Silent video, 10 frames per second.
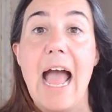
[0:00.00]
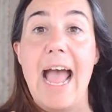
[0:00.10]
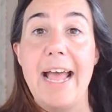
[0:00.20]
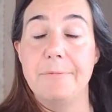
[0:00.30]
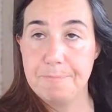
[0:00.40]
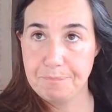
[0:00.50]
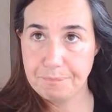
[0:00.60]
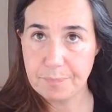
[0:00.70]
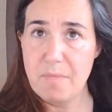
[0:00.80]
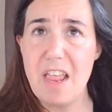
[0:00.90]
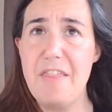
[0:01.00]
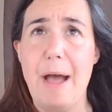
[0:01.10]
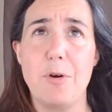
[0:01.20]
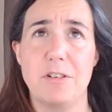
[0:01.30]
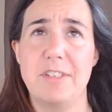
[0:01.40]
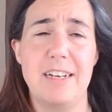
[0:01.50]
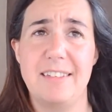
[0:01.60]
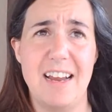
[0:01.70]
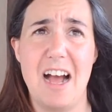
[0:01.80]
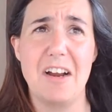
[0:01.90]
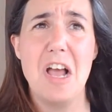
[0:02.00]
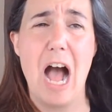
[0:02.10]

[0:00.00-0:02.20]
And that person is not,